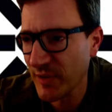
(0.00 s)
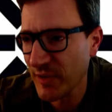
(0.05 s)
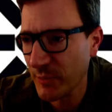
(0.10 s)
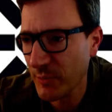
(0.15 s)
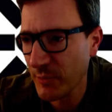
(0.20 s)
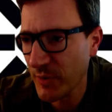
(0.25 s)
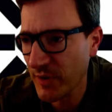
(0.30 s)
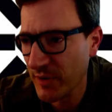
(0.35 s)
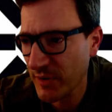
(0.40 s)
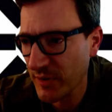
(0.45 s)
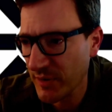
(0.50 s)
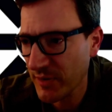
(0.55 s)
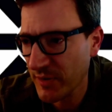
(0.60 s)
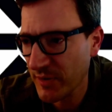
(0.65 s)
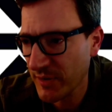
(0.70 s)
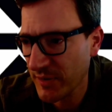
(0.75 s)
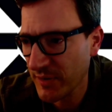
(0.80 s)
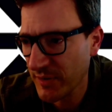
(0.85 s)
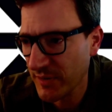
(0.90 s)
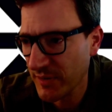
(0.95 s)
We're
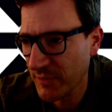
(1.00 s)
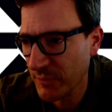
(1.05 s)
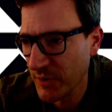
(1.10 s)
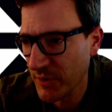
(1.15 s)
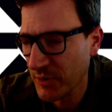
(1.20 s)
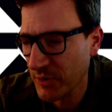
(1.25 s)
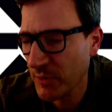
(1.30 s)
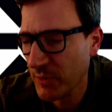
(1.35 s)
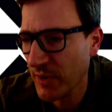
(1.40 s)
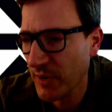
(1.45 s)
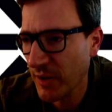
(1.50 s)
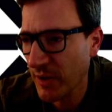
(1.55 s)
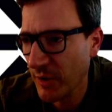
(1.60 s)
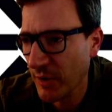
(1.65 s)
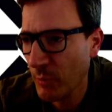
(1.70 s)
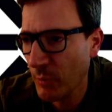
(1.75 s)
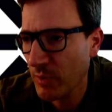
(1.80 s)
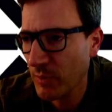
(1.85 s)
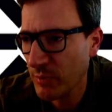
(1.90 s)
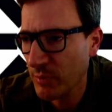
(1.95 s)
doing a
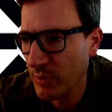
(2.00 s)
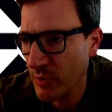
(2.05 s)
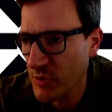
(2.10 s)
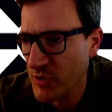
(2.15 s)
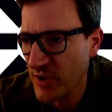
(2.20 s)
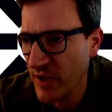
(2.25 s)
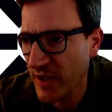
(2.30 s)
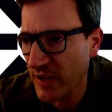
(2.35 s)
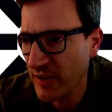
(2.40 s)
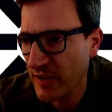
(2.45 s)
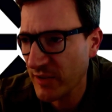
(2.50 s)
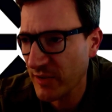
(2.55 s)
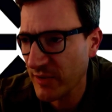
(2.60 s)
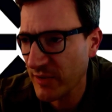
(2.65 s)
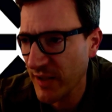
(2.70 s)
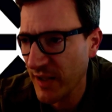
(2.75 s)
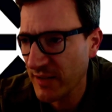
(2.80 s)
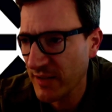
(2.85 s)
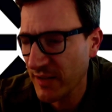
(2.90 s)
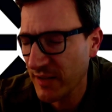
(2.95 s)
global project on
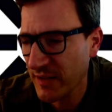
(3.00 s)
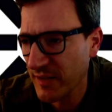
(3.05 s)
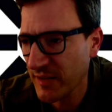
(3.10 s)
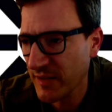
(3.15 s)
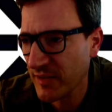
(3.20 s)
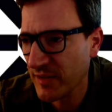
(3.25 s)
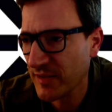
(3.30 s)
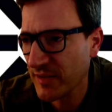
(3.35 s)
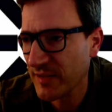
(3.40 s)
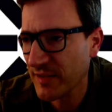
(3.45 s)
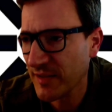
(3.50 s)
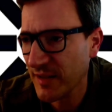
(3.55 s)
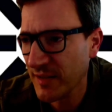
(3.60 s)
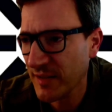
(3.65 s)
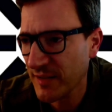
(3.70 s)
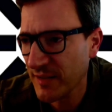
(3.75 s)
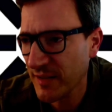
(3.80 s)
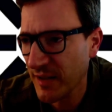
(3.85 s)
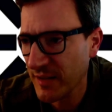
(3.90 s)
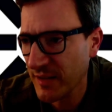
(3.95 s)
that, and it's
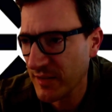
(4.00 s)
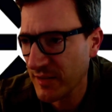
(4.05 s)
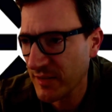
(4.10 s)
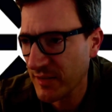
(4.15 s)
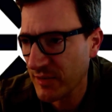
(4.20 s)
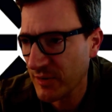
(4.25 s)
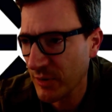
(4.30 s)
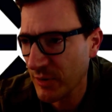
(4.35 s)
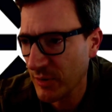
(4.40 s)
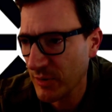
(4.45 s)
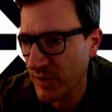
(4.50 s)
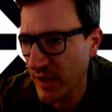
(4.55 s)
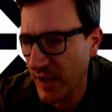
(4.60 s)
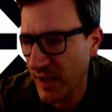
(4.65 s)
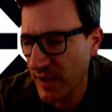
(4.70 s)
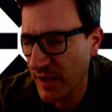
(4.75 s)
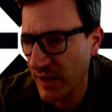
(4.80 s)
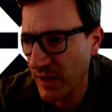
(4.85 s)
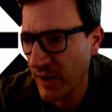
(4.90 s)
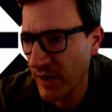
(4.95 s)

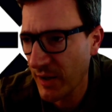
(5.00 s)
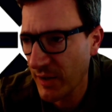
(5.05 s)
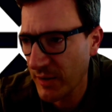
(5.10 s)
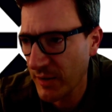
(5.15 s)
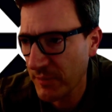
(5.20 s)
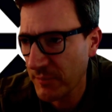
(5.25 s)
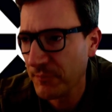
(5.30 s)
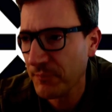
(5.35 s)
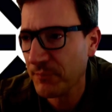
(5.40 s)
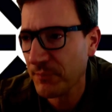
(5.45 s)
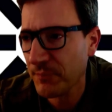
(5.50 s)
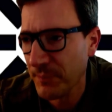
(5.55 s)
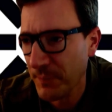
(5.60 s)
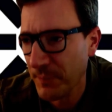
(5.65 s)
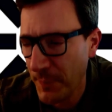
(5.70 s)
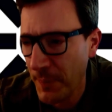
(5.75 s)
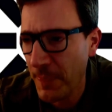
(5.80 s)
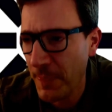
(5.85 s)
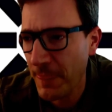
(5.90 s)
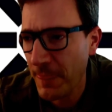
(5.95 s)
skinsight.ai.
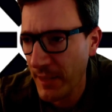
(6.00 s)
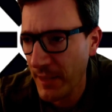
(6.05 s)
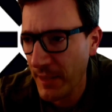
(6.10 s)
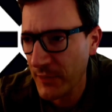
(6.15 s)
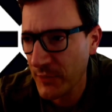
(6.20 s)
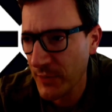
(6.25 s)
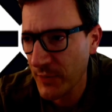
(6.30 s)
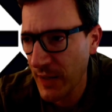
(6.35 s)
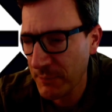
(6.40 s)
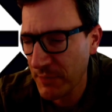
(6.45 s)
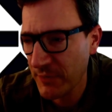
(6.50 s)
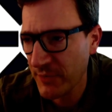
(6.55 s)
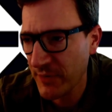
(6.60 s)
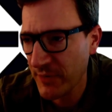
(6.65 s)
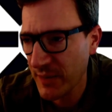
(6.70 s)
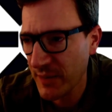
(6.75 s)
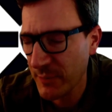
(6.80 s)
Happy if anybody.